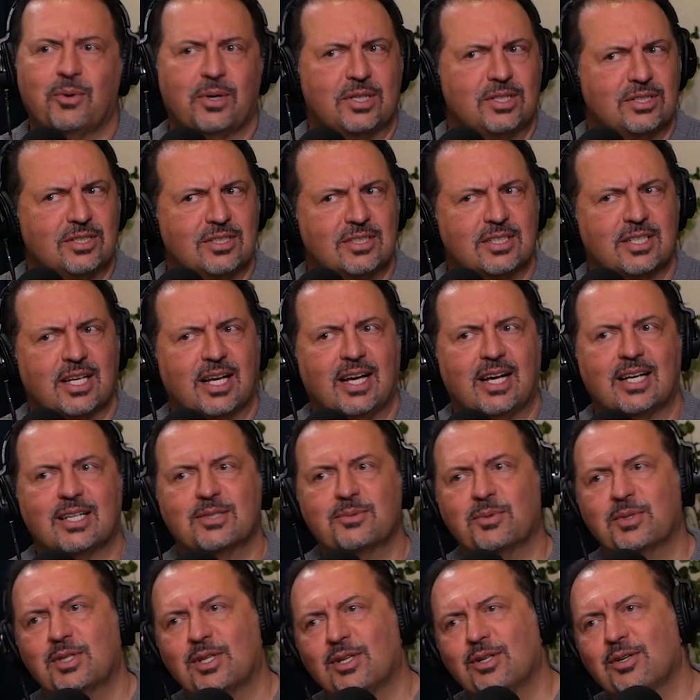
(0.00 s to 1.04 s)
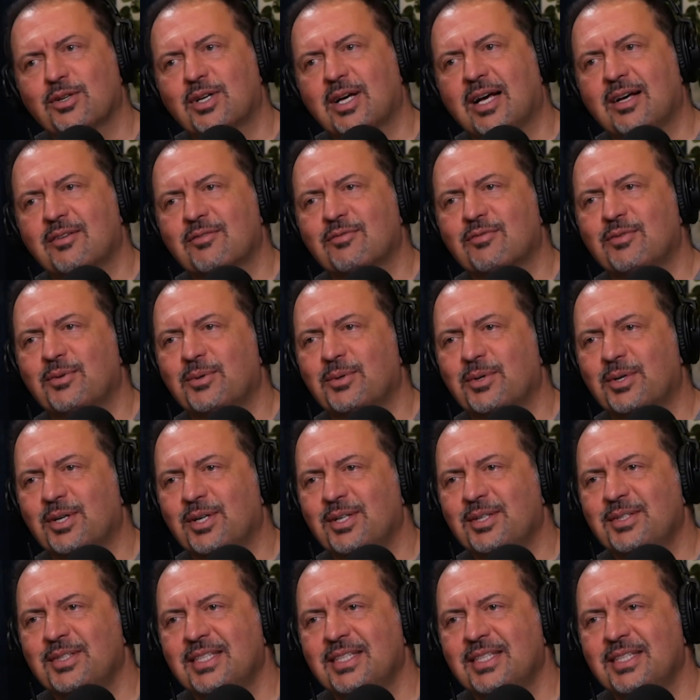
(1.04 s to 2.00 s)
questions to ask, what to look out for.